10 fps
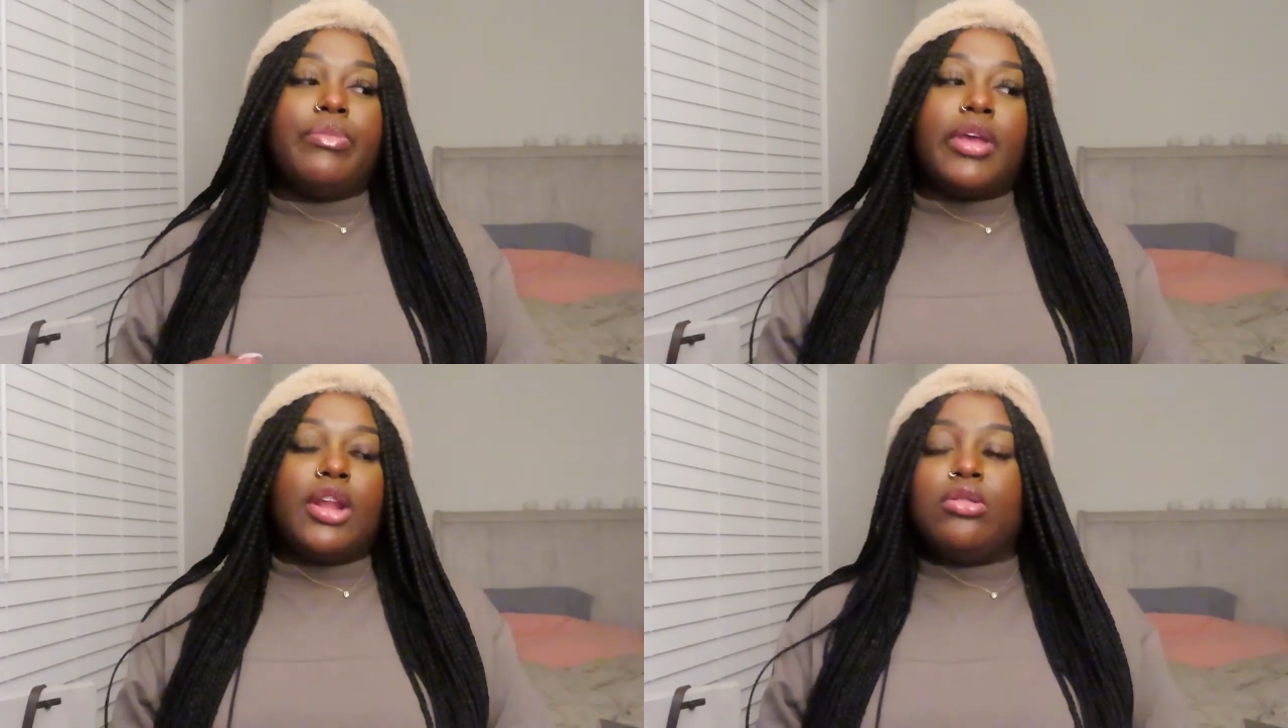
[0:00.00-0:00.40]

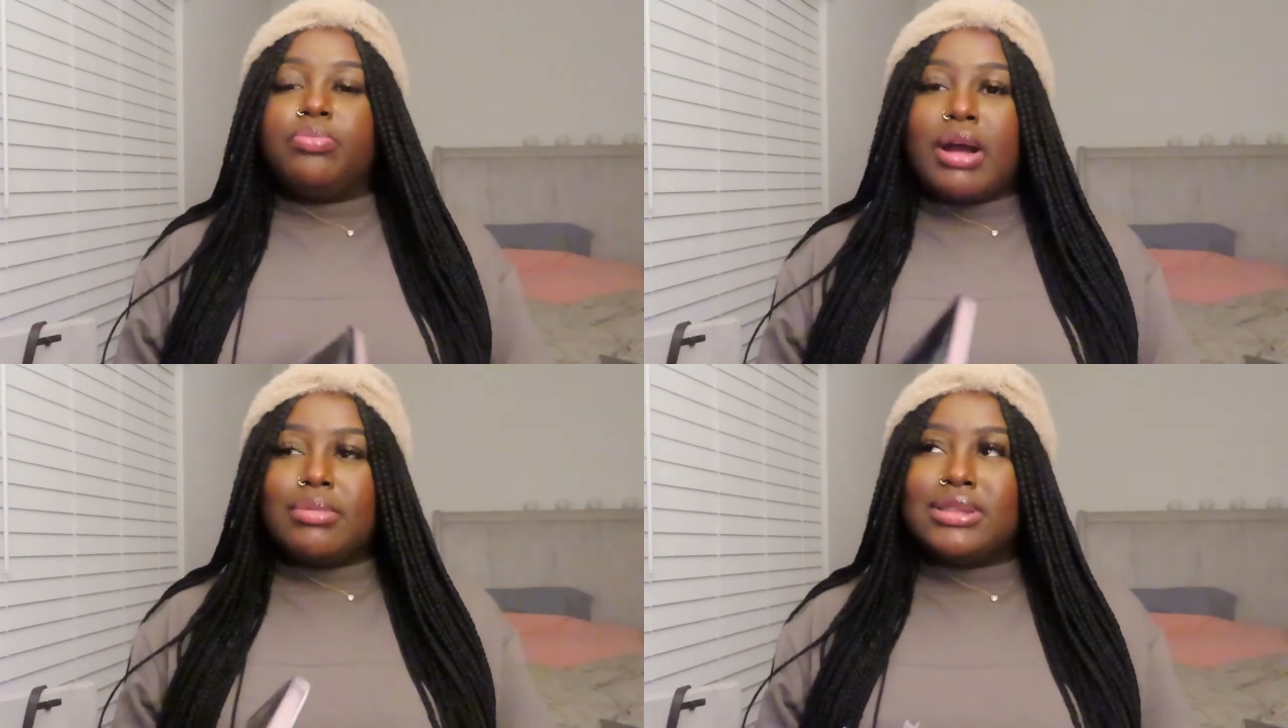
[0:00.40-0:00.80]
It'll
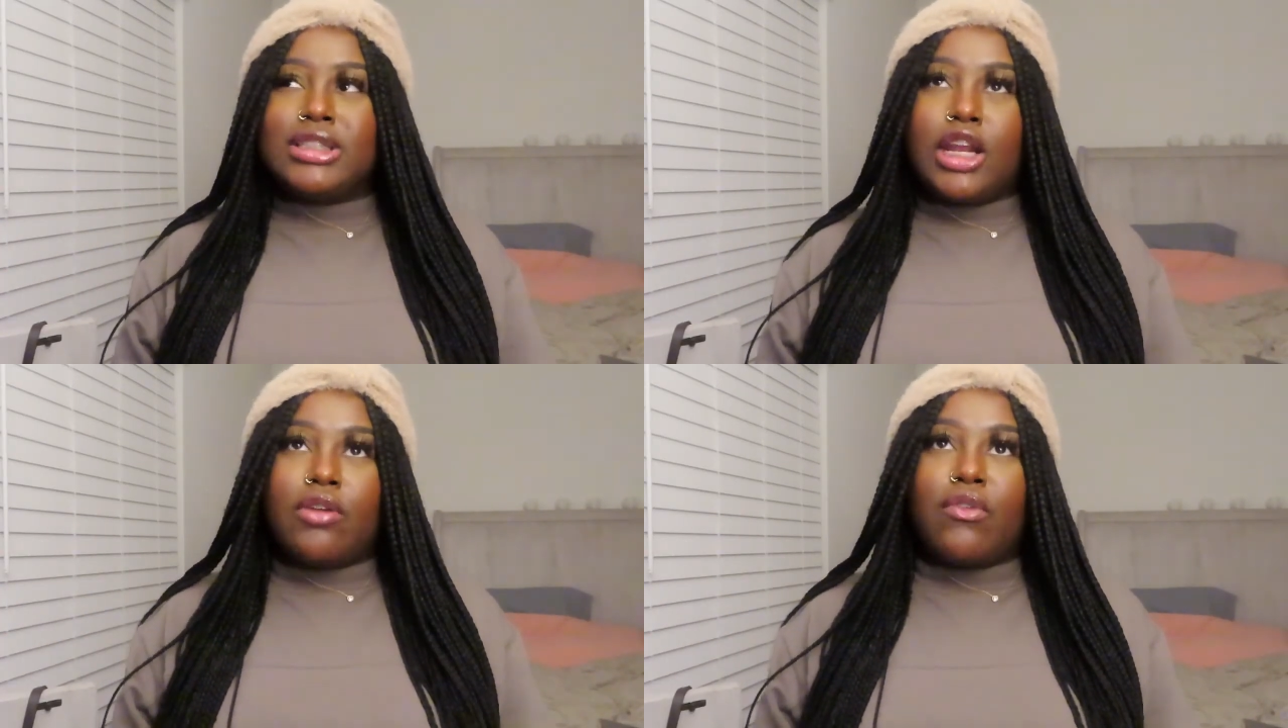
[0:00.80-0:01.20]
probably
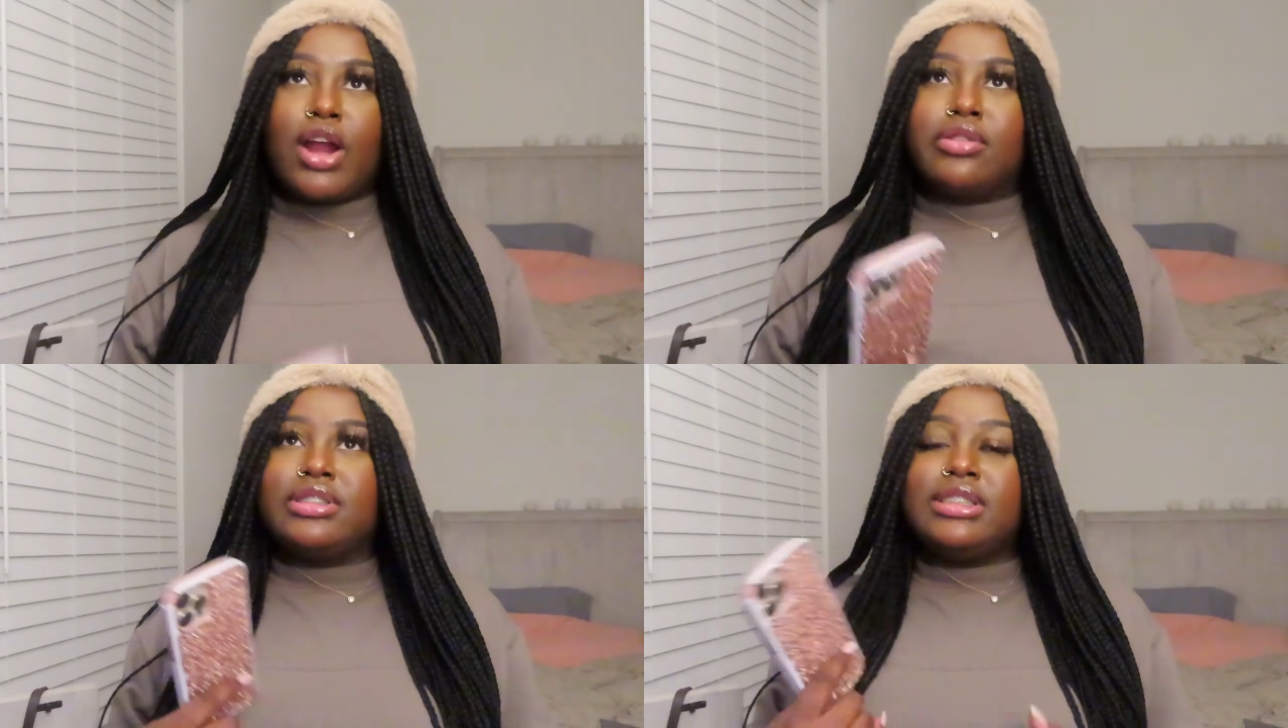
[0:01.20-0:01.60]
send them
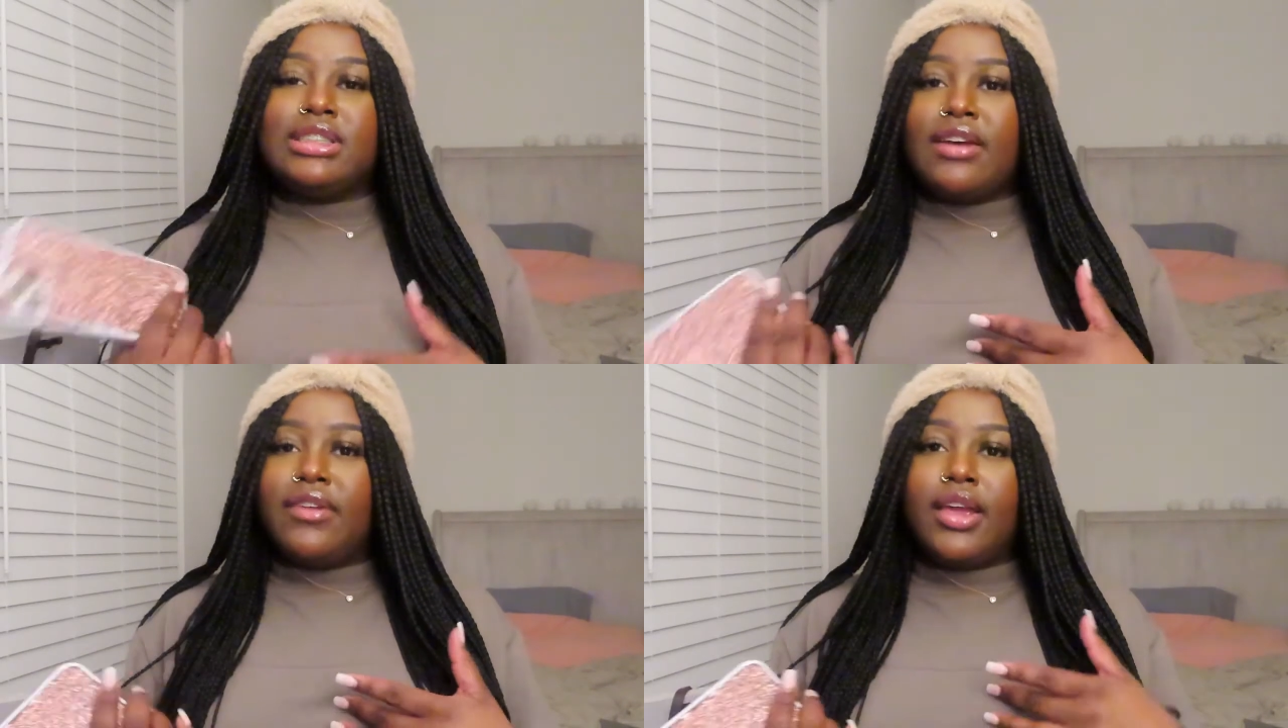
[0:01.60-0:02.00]
around
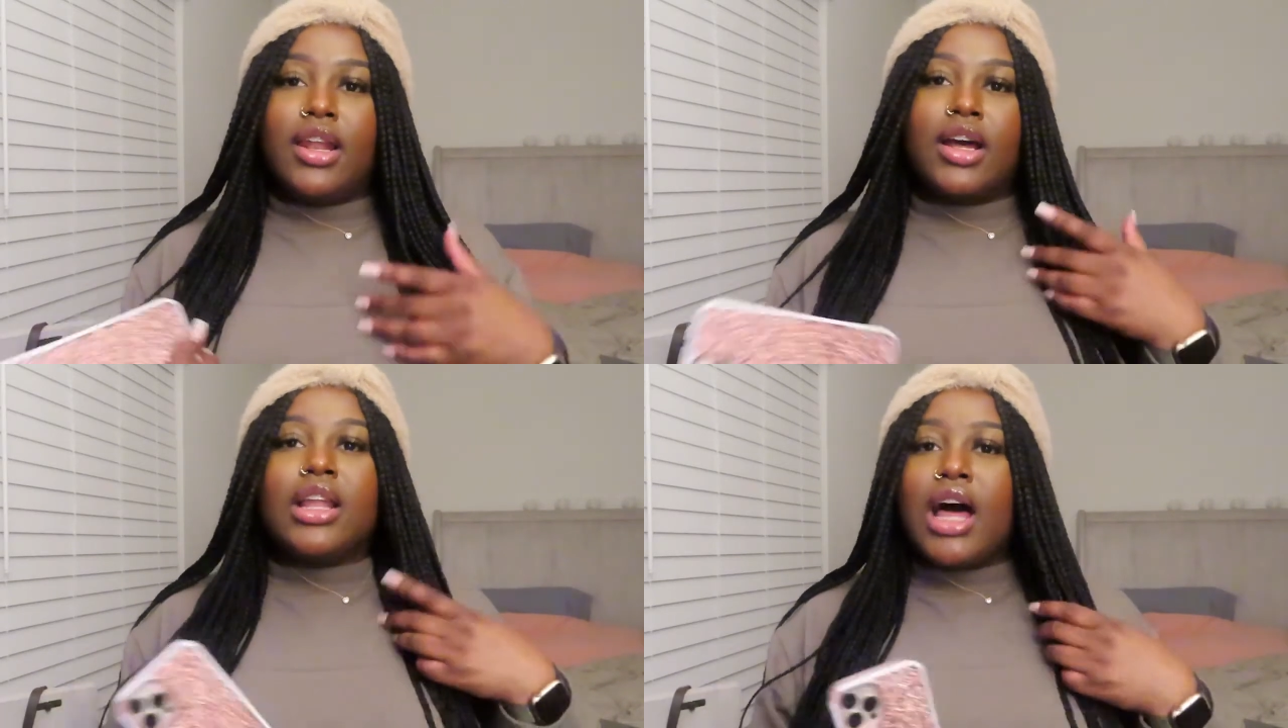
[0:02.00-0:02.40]

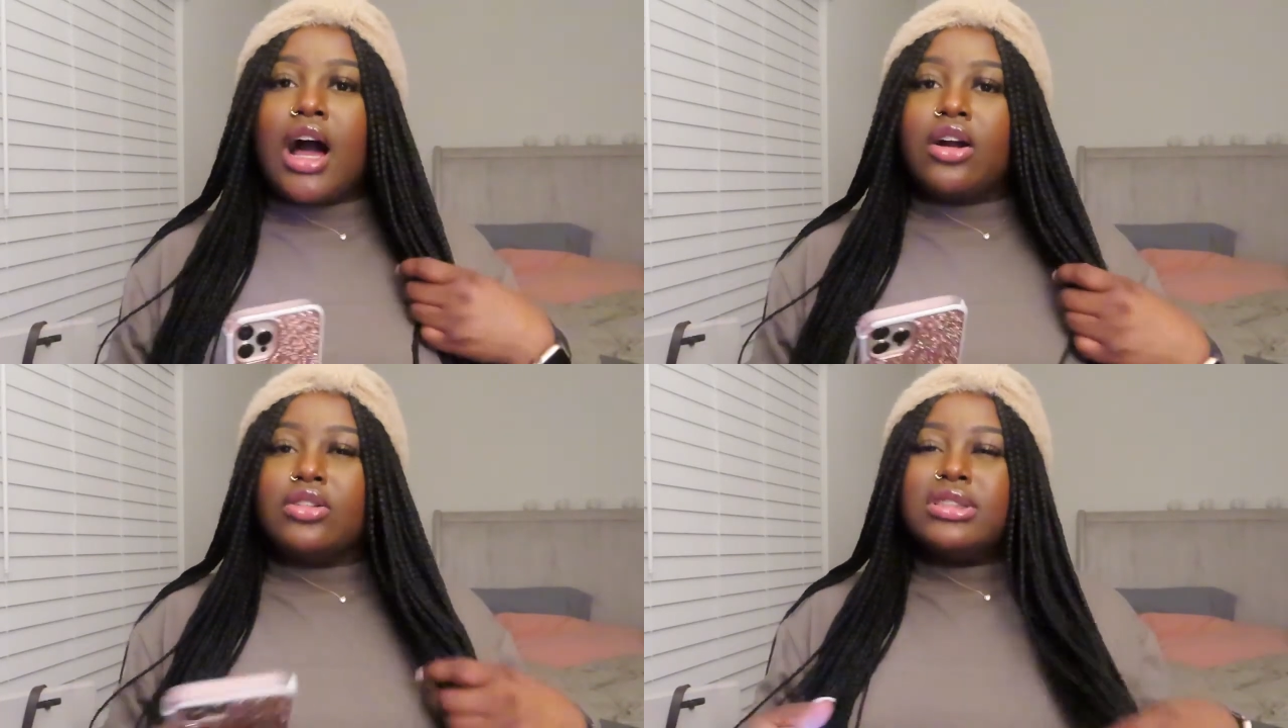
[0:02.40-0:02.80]
7
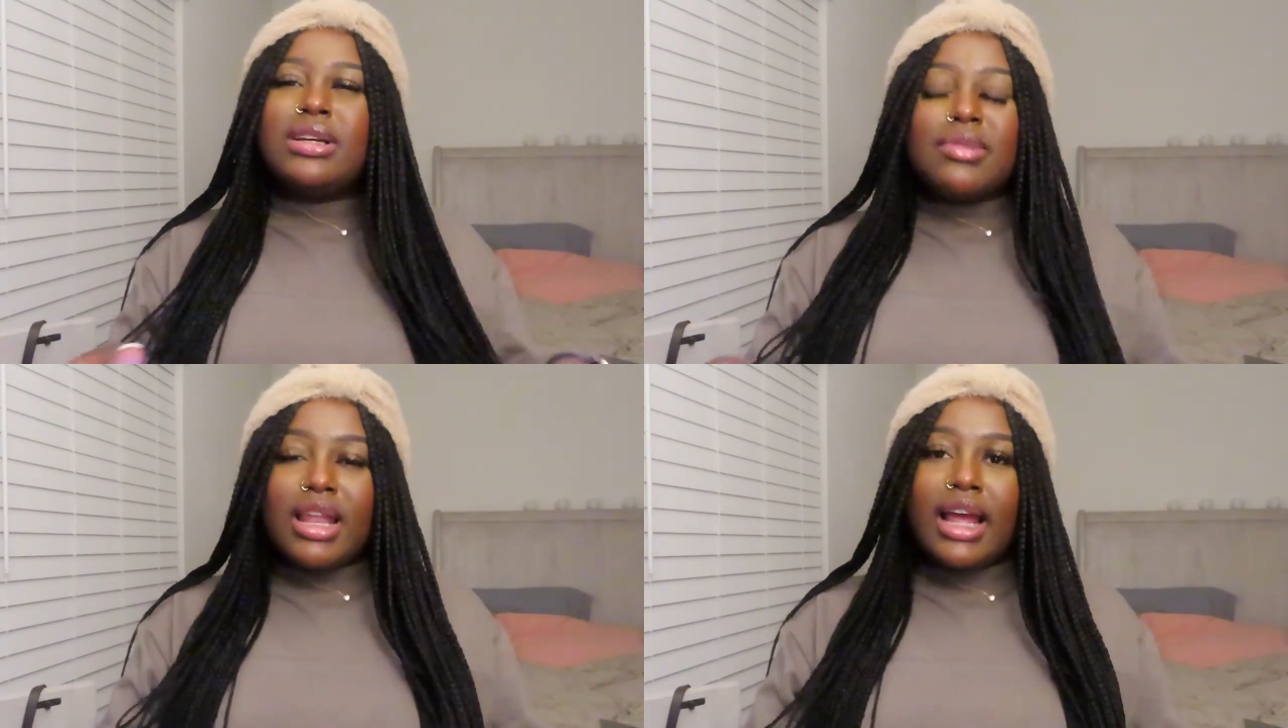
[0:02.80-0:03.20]
o'clock or
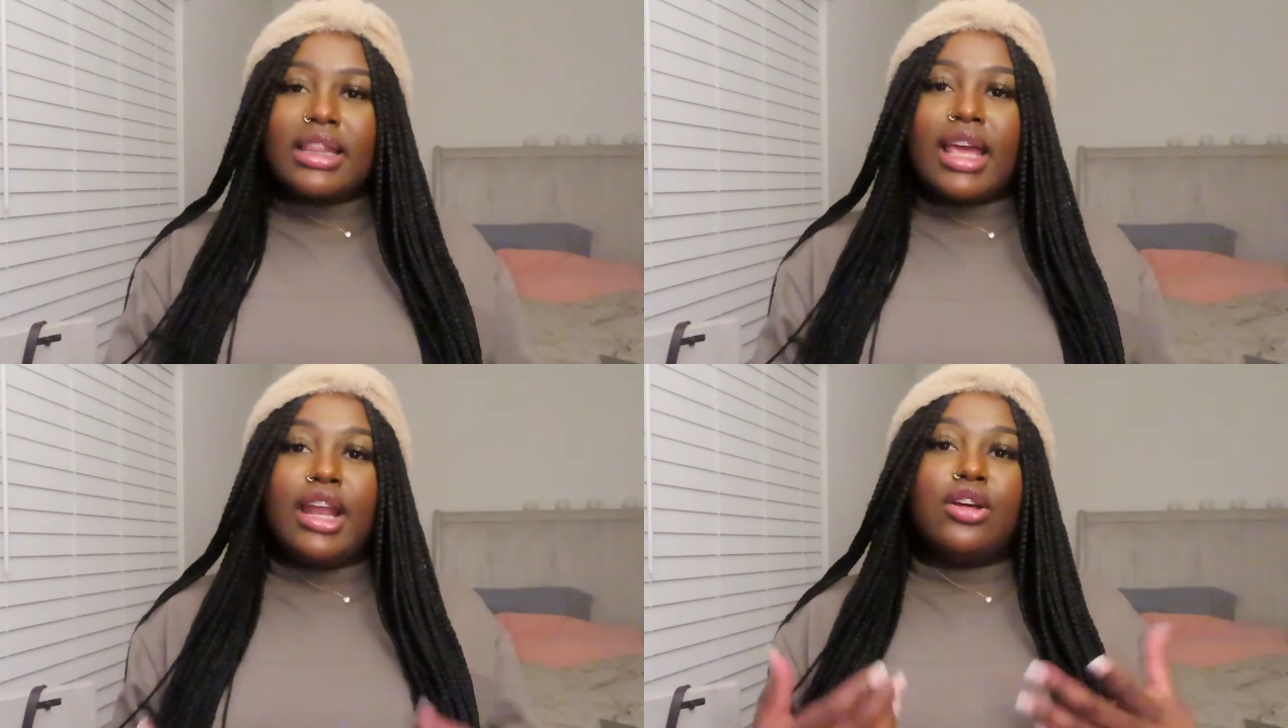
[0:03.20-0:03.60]
something like
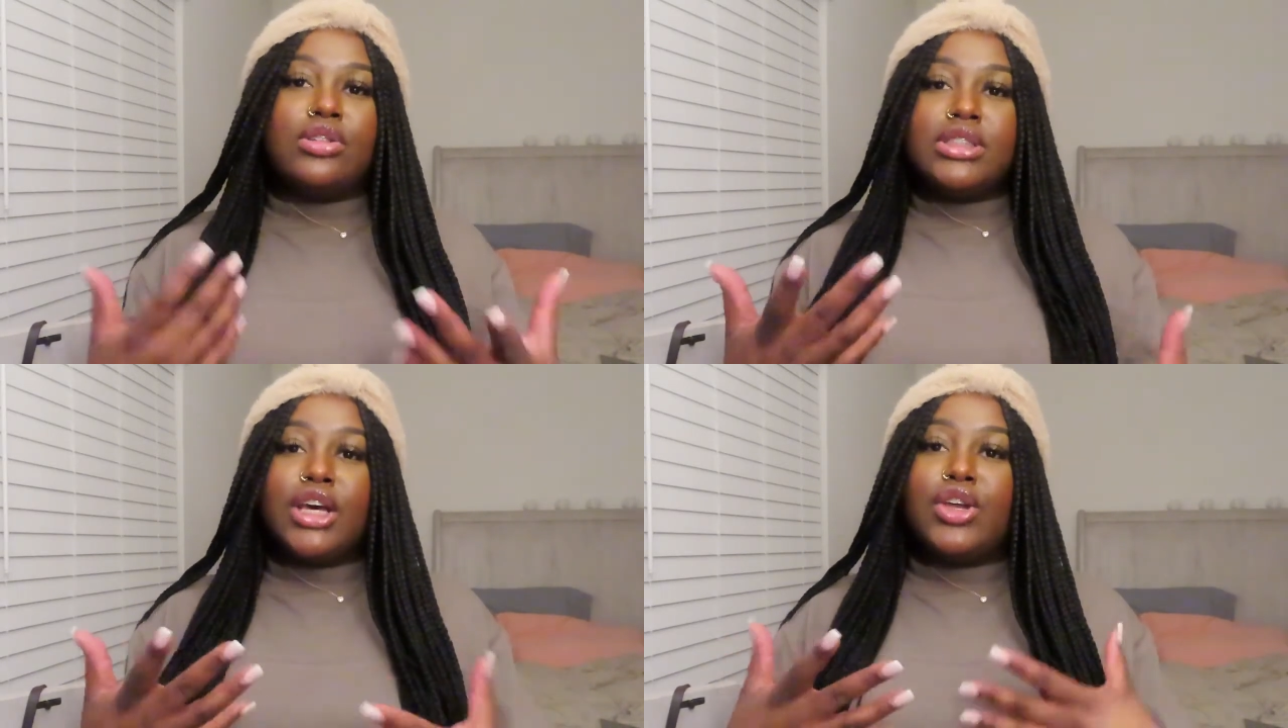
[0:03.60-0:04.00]
that, and it'll
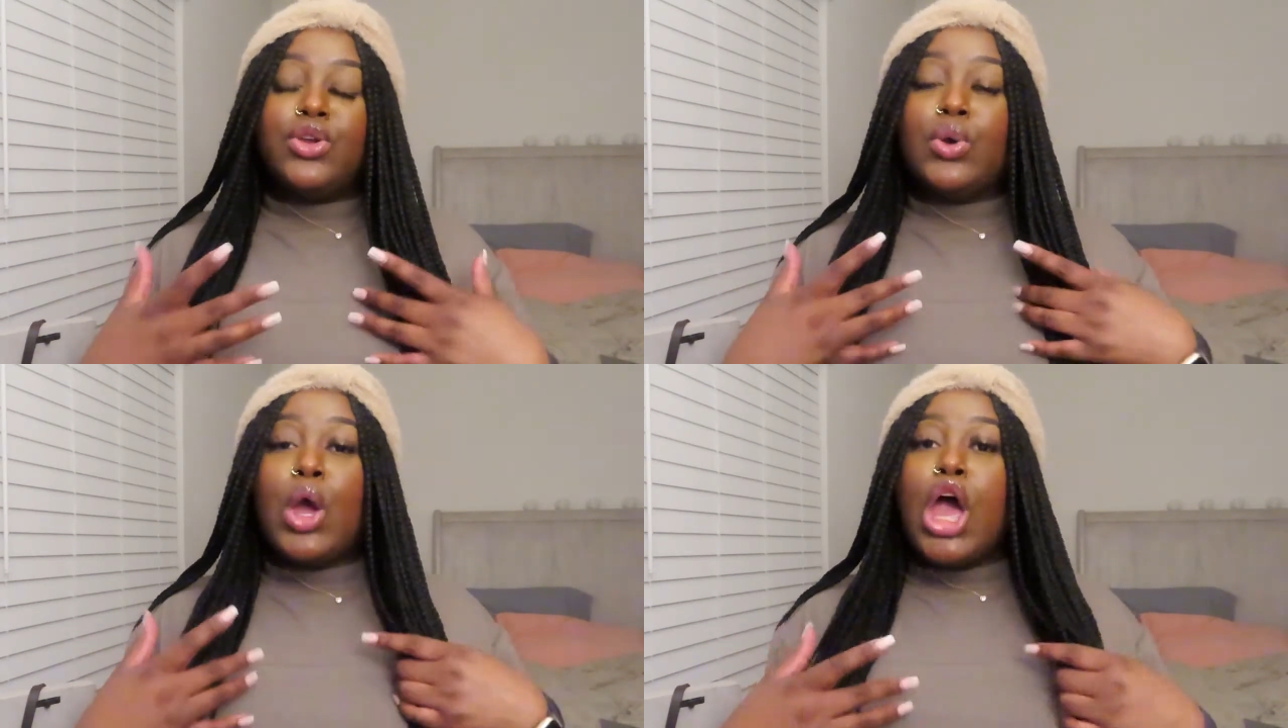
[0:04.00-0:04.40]
tell
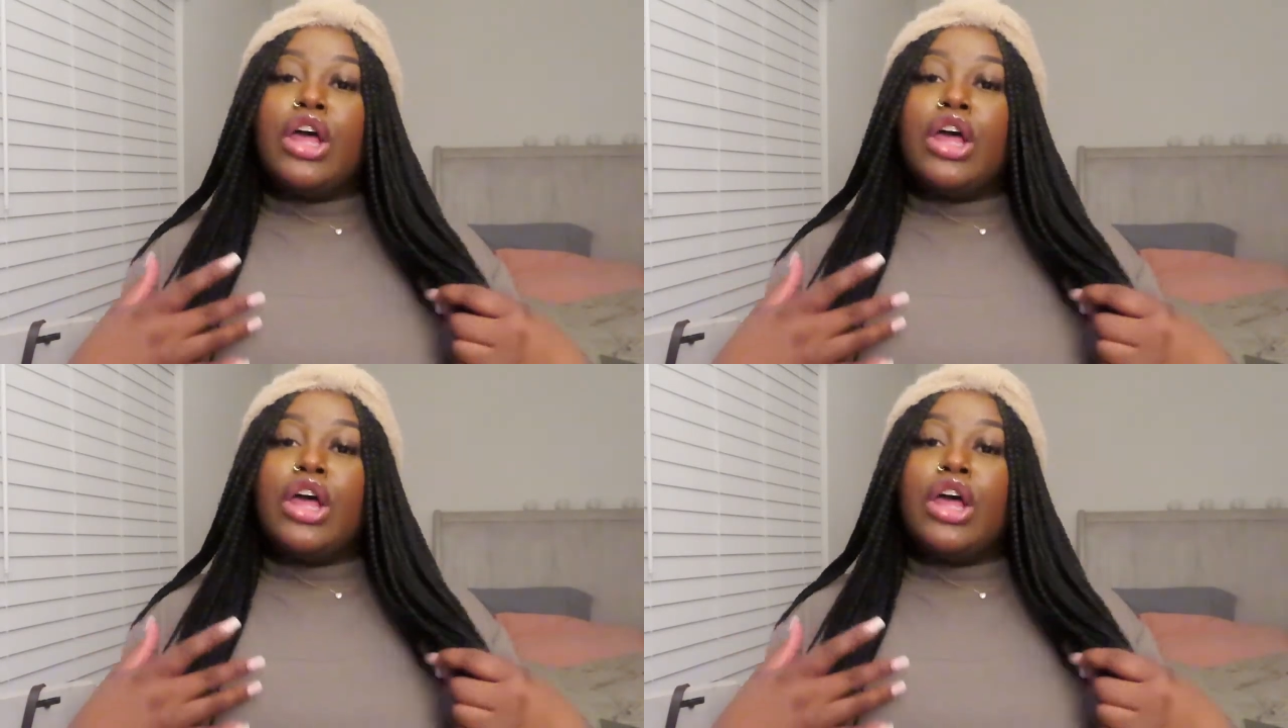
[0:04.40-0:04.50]
you